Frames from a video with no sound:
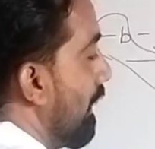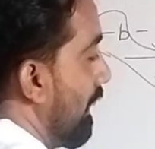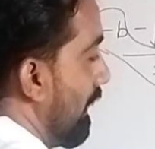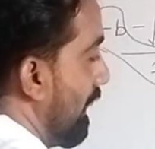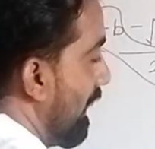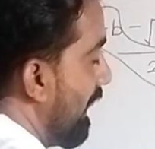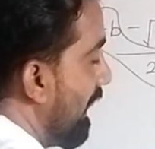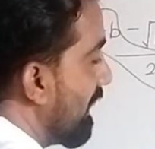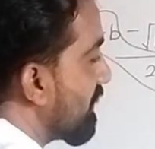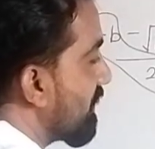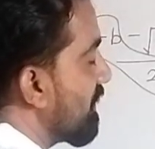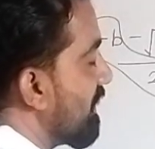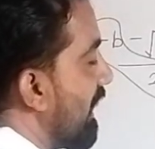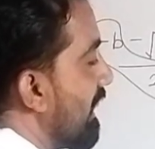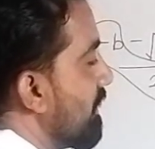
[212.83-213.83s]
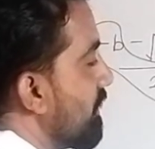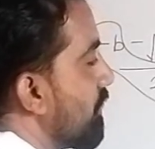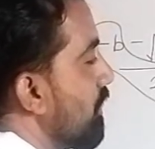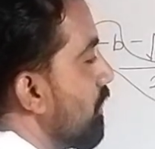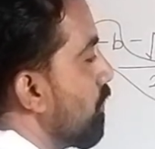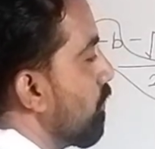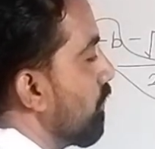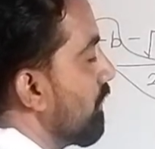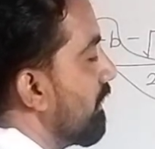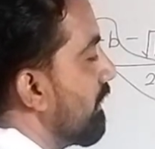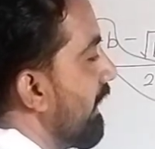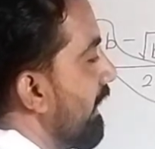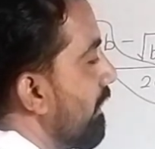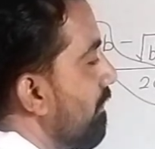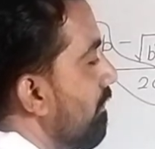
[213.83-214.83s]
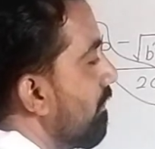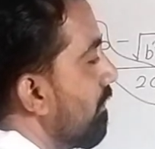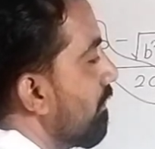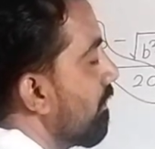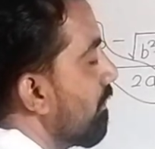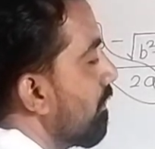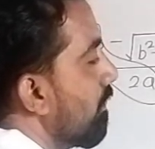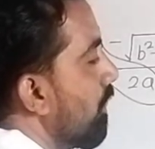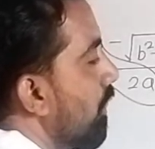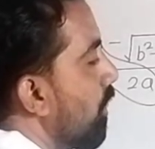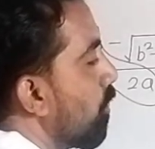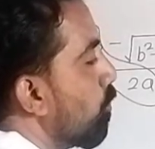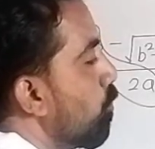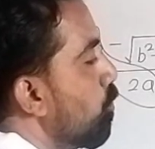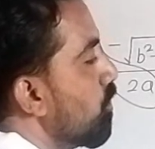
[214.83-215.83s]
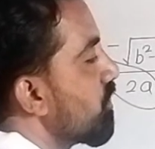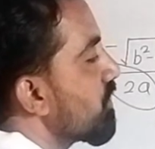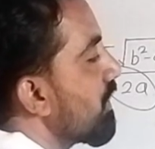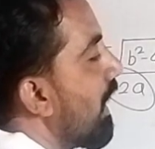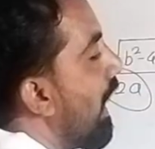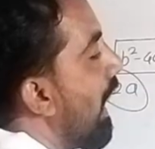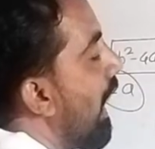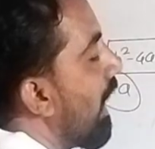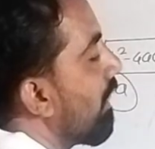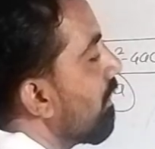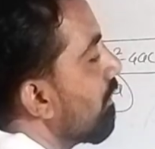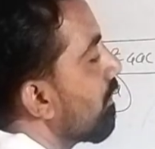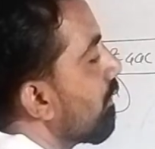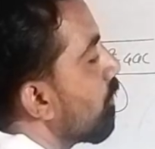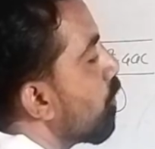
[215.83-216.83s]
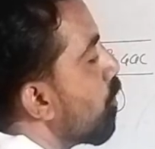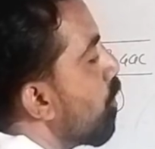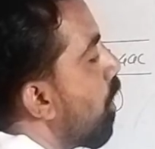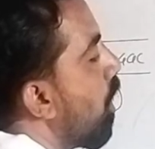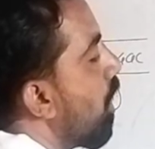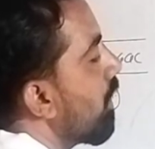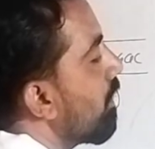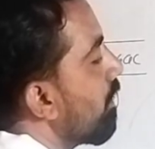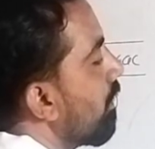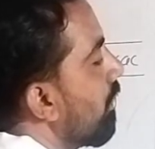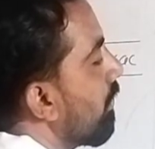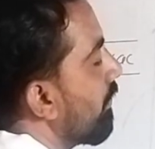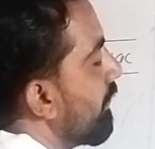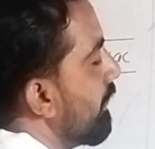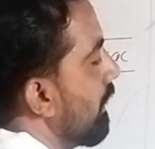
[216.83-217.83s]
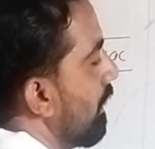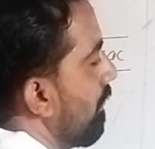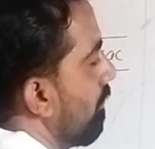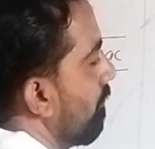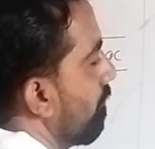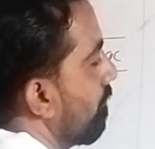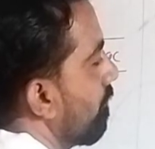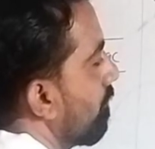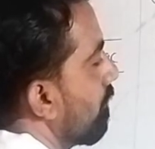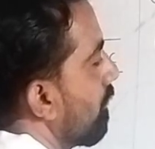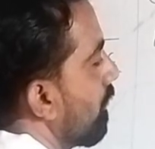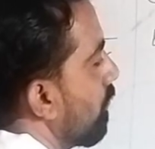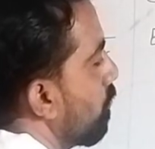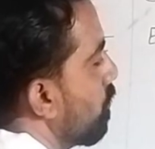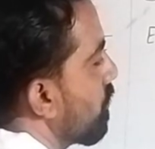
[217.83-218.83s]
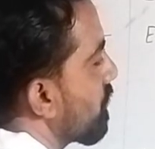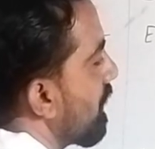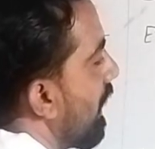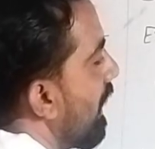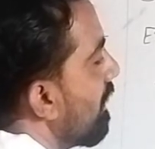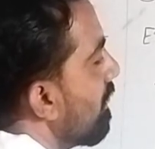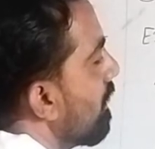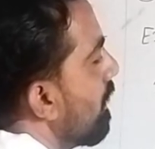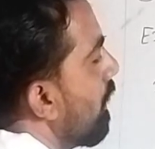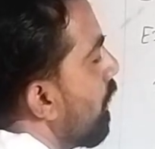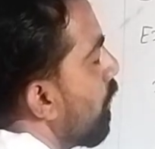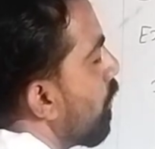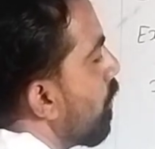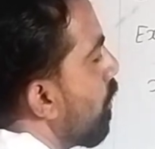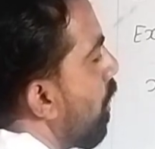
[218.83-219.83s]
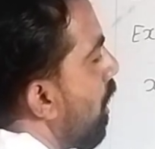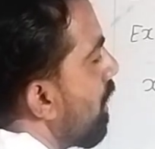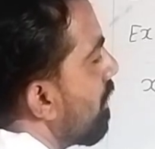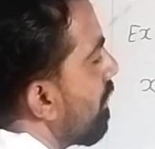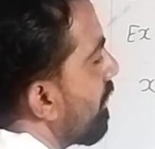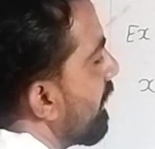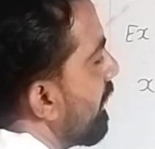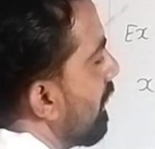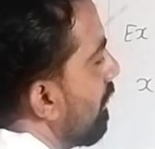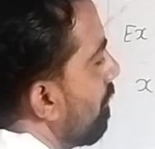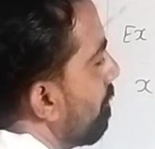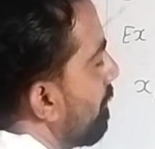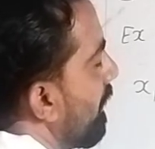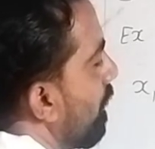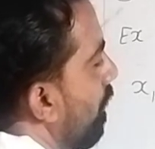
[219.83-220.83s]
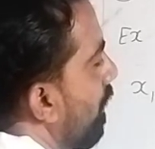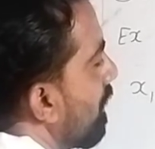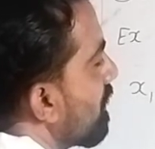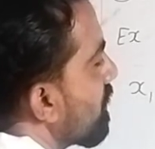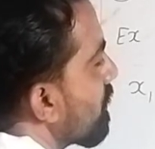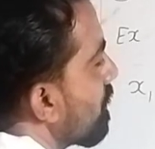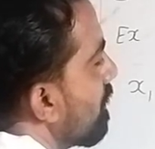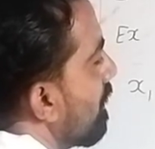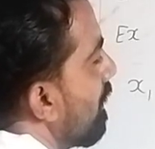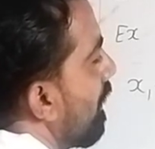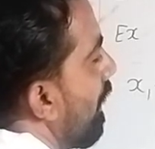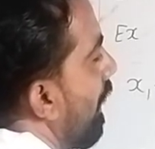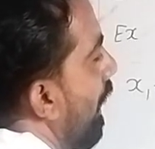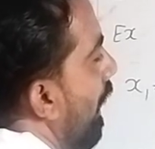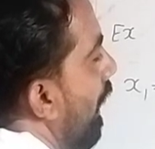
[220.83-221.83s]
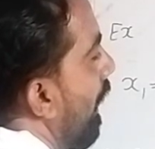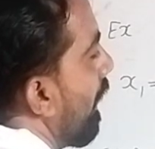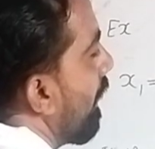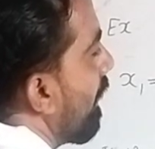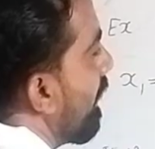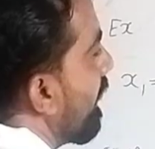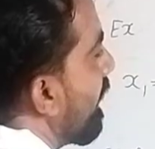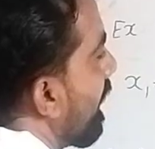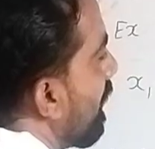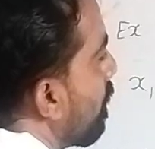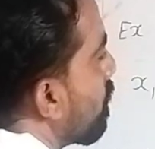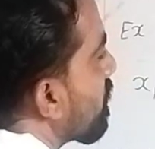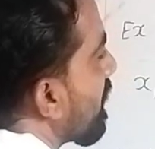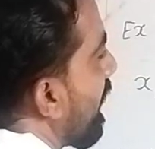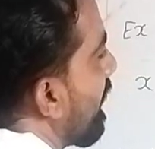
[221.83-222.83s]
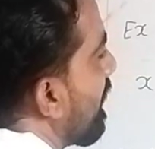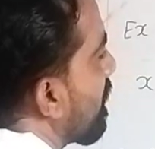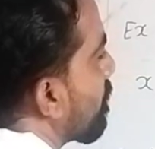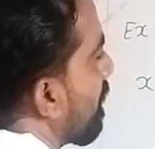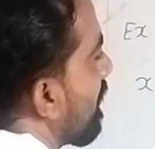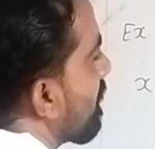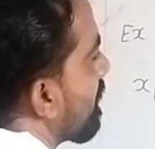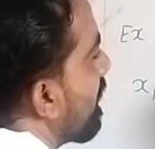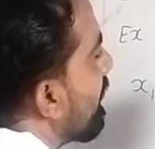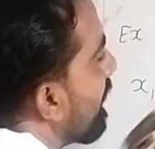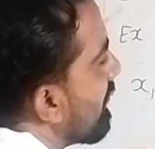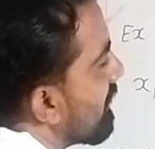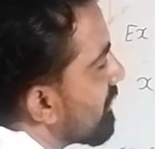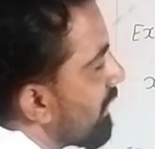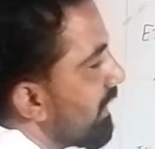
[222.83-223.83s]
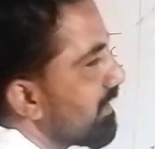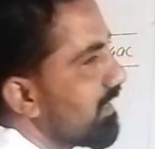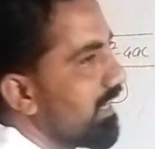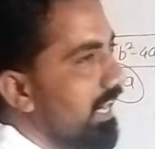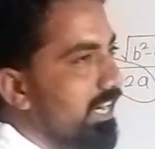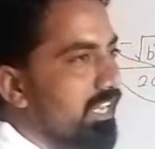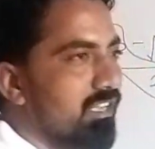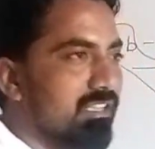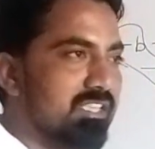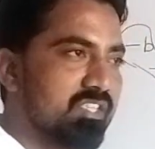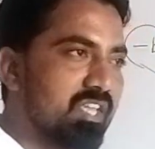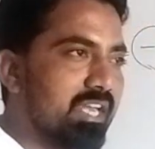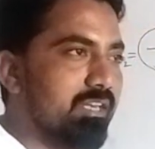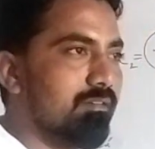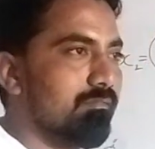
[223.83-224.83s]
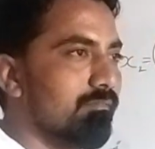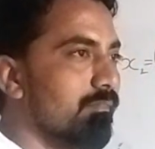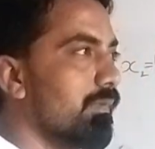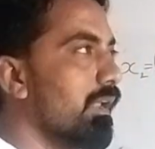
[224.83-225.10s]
less than 0, then roots are not real. Roots are not real because negative sign is present inside the radical sign.